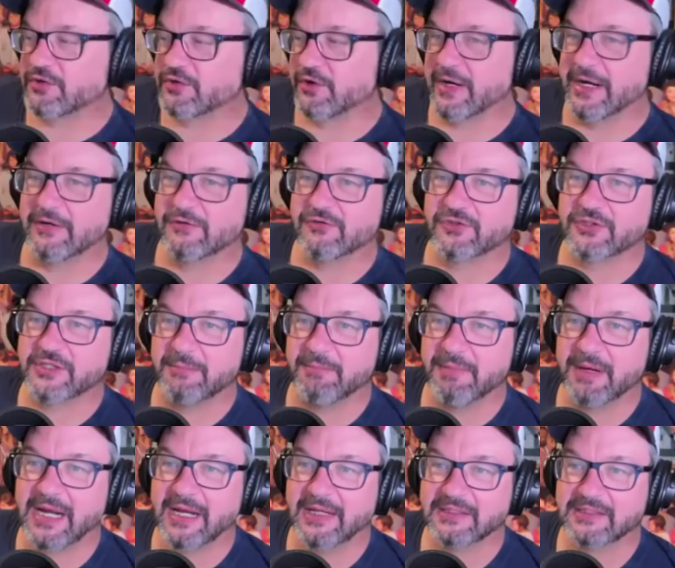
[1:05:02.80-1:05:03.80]
are interesting
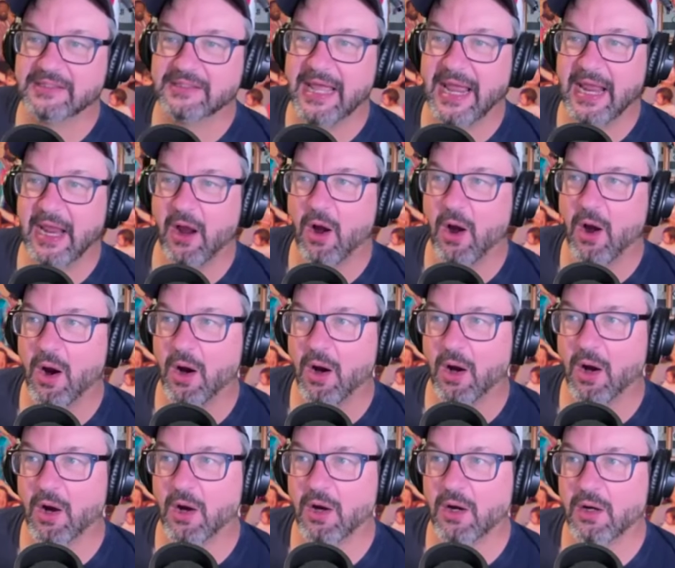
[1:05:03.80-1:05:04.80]
because they
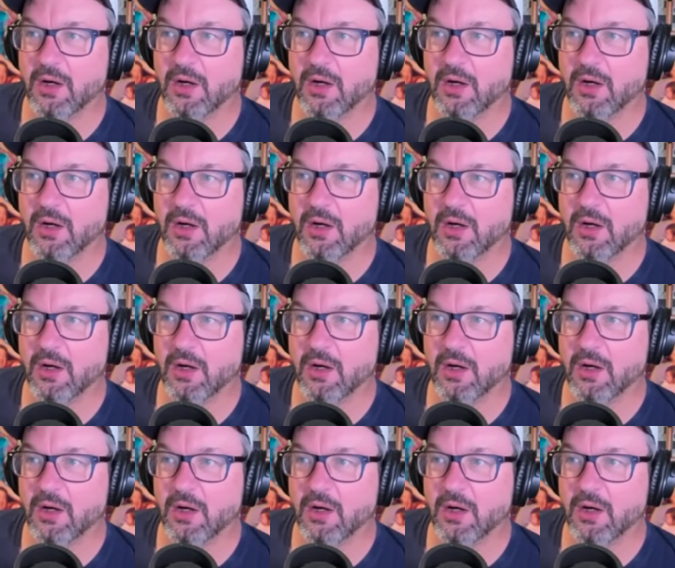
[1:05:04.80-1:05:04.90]
are